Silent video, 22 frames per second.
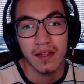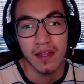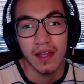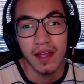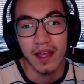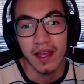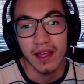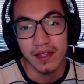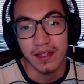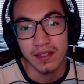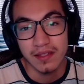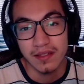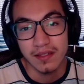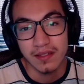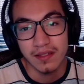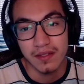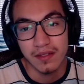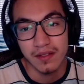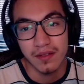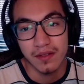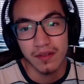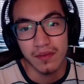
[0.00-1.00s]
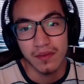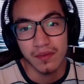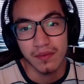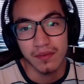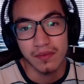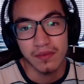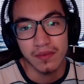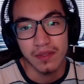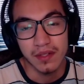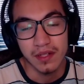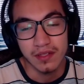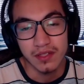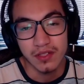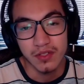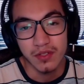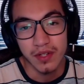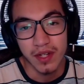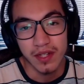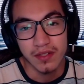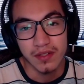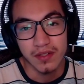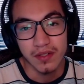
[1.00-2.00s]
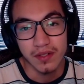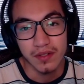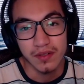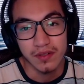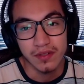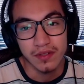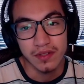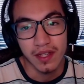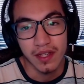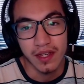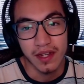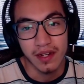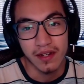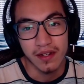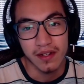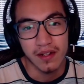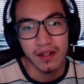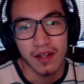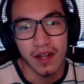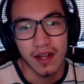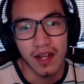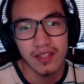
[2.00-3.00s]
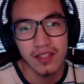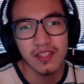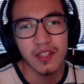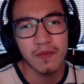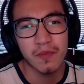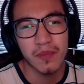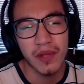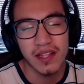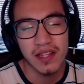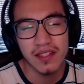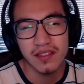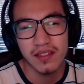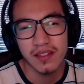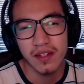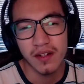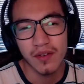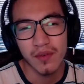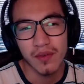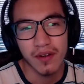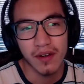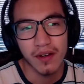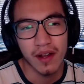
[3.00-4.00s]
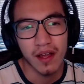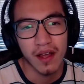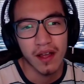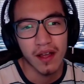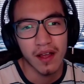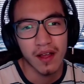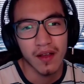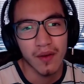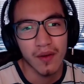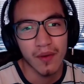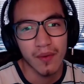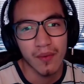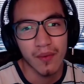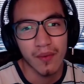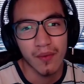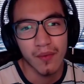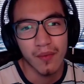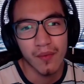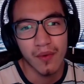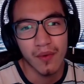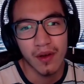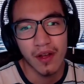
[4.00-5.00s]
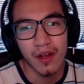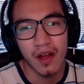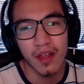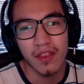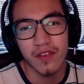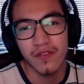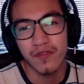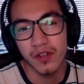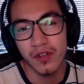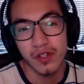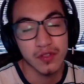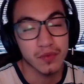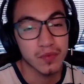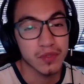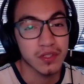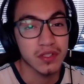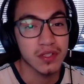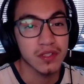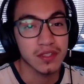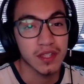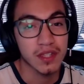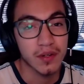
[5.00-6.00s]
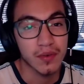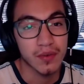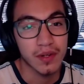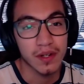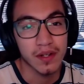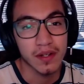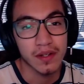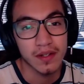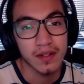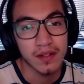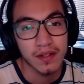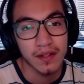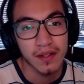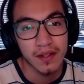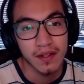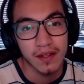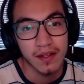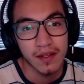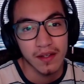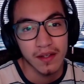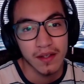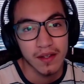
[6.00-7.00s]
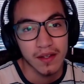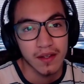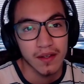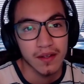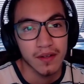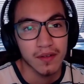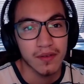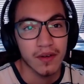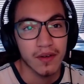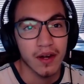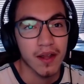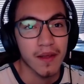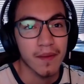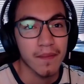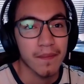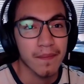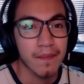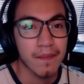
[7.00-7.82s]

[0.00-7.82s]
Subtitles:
X does the transcodes, and also depends on what other virtual machines I run, right?